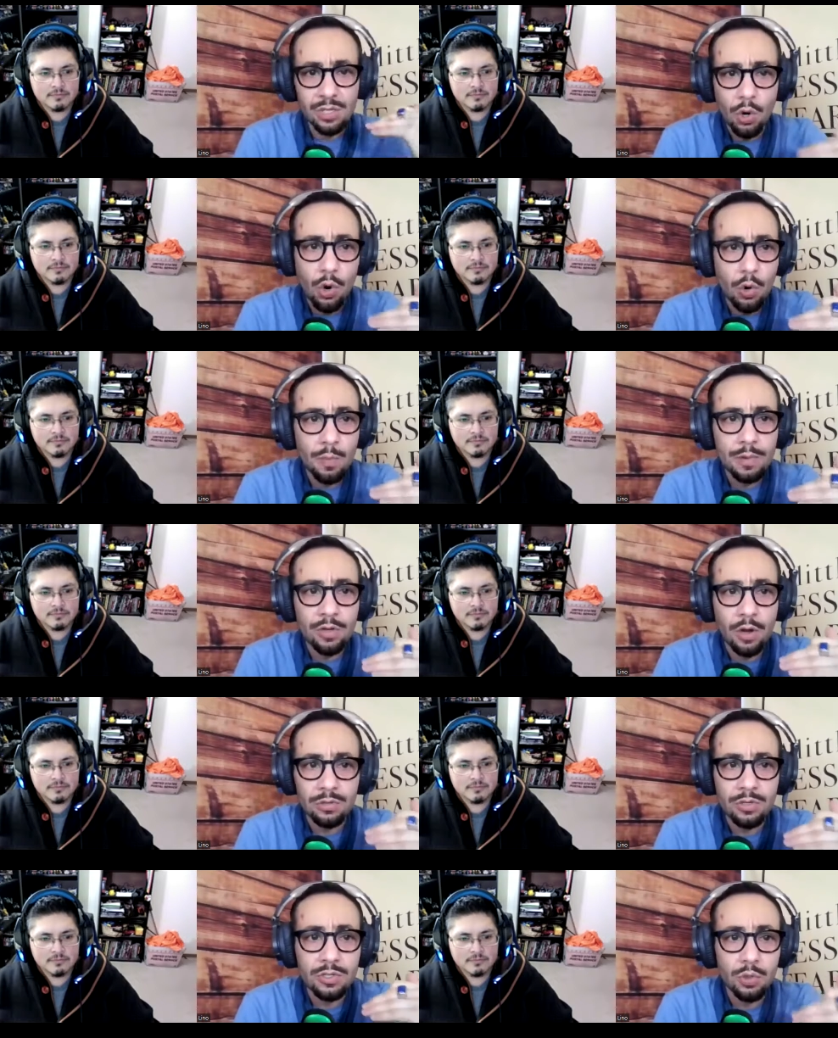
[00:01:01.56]
Speaker 1: and hope.
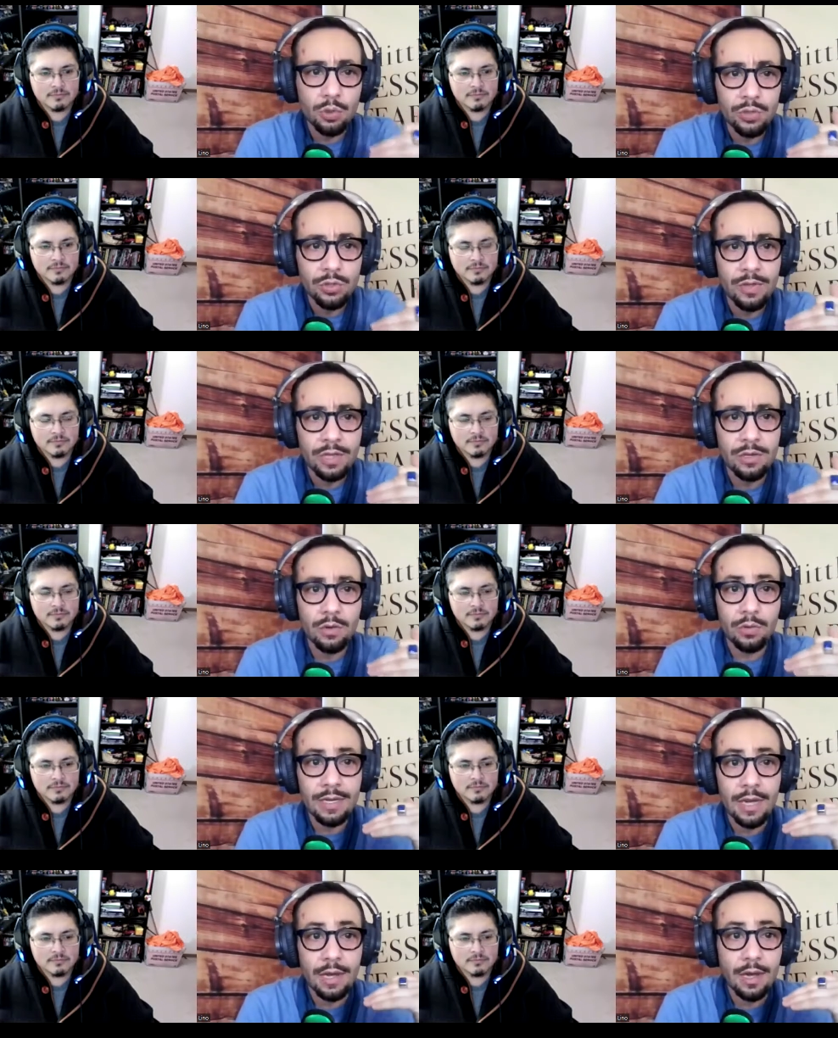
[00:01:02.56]
Doctors told you that you
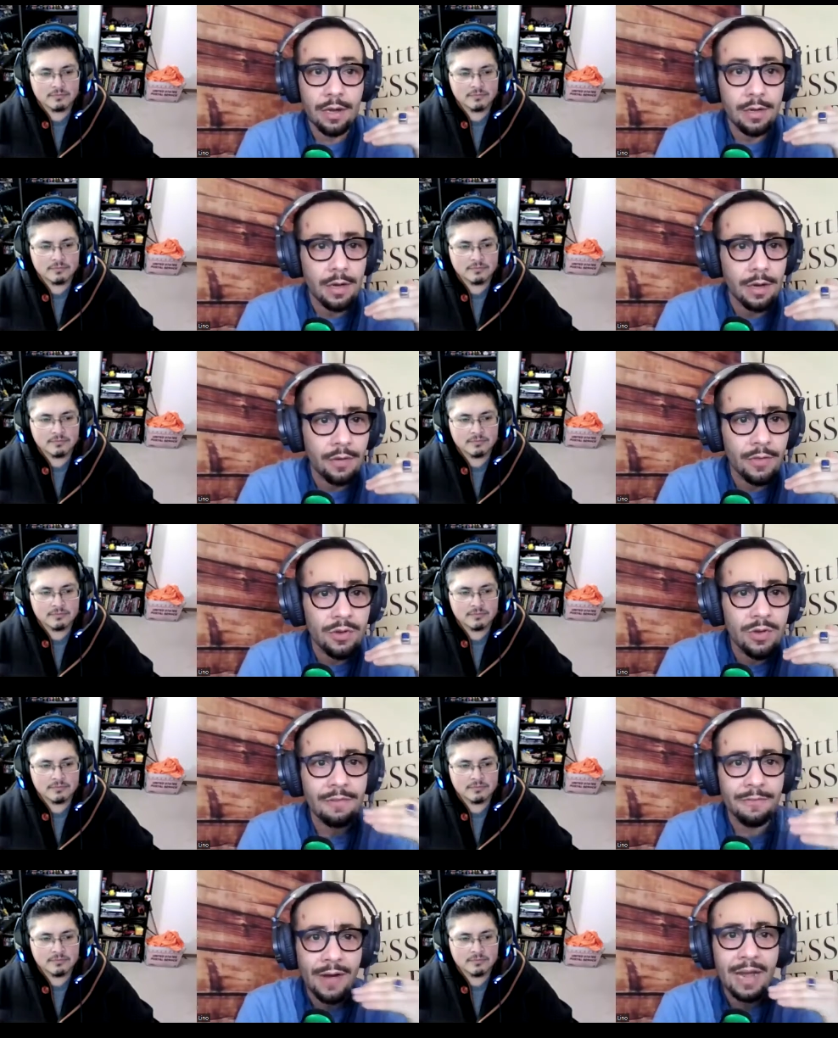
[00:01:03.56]
only had uh, that you
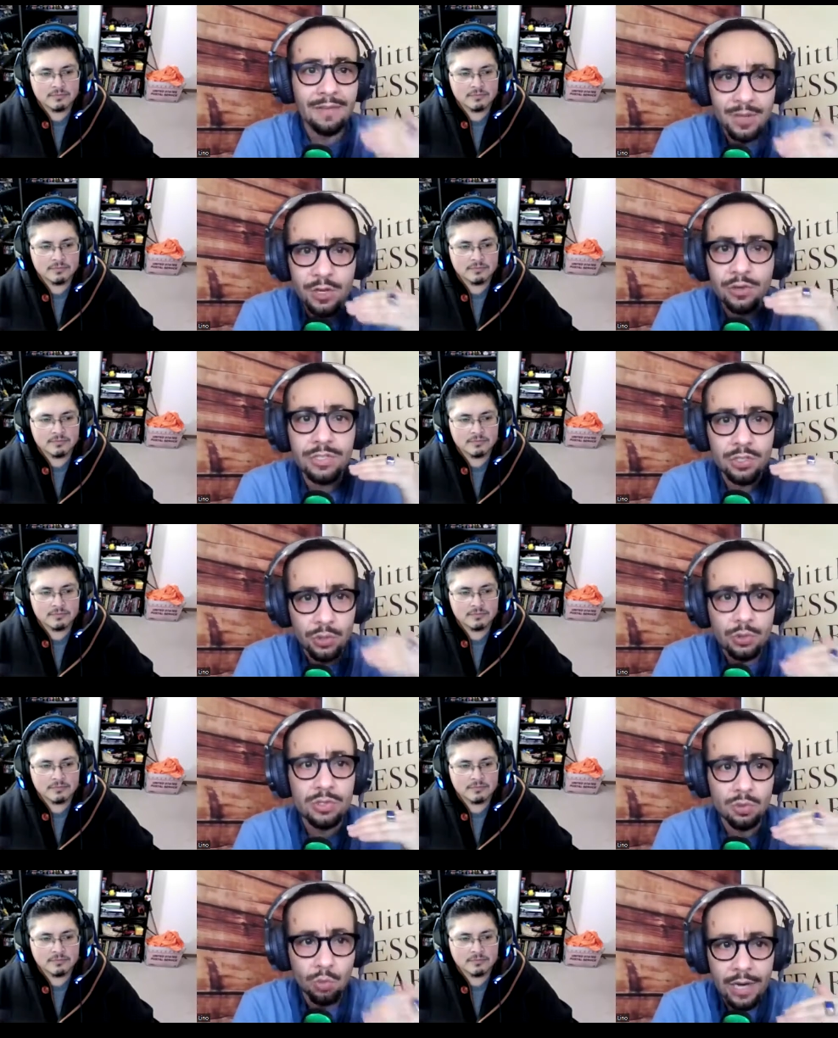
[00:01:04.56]
had five years to
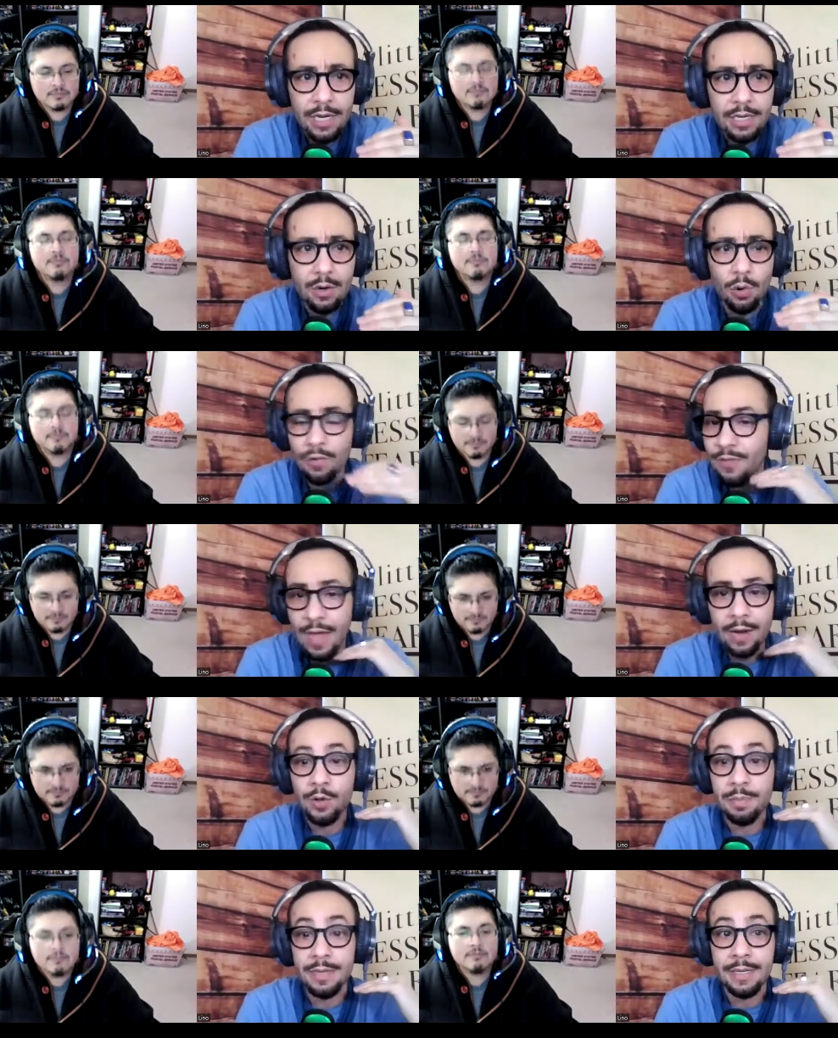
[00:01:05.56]
lose weight, or that
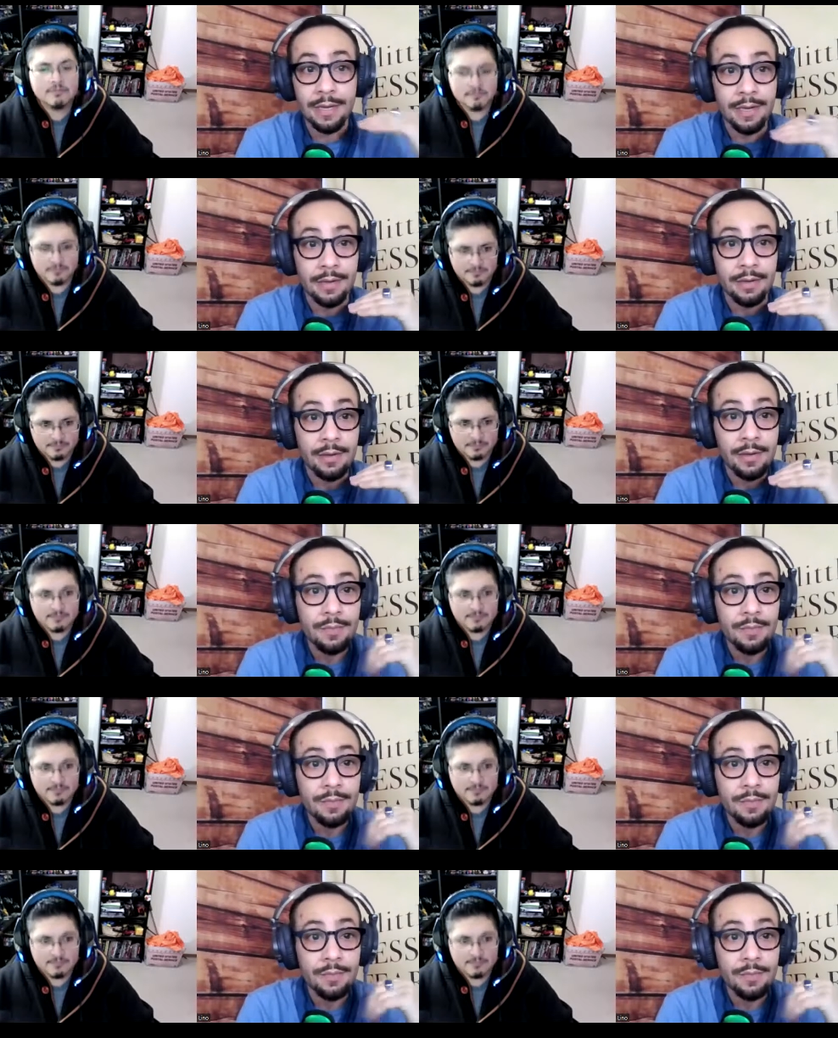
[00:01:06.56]
could be it.